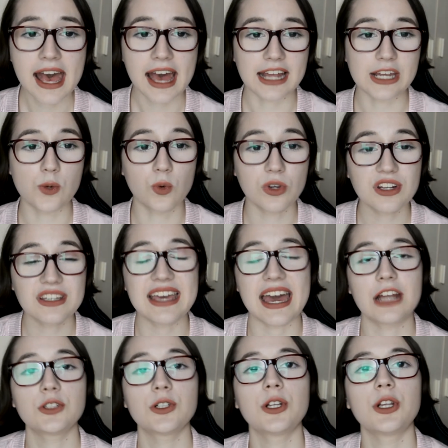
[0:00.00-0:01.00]
and you want to
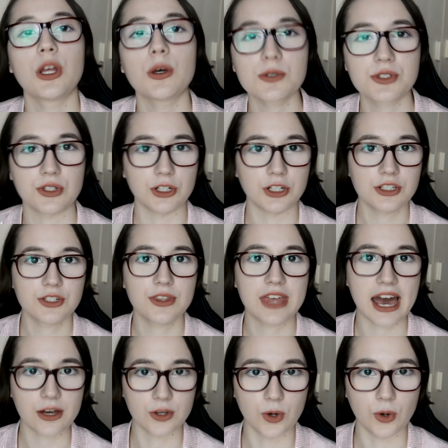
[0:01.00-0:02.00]
get closer to
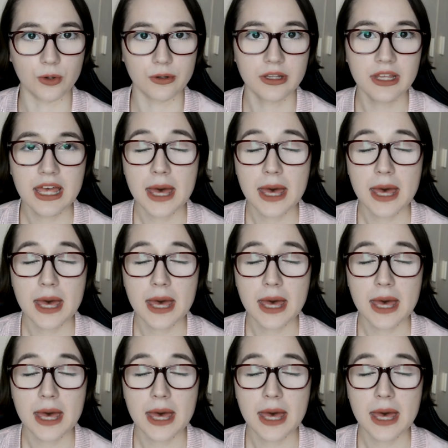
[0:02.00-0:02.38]
that goal.